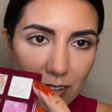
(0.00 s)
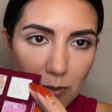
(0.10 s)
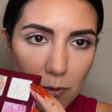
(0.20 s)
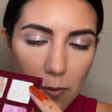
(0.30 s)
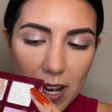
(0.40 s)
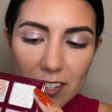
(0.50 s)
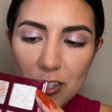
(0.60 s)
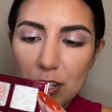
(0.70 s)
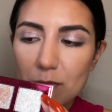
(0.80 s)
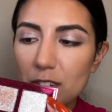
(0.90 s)
white
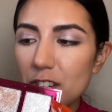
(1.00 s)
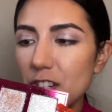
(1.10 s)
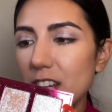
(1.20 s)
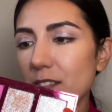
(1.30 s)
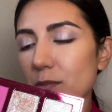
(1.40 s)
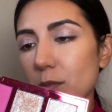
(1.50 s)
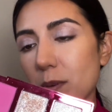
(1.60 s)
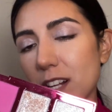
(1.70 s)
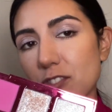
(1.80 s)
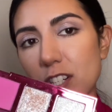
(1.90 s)
shimmery shade from the
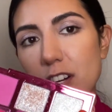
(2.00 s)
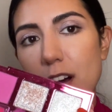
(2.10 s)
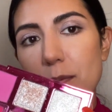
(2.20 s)
Patrick Ta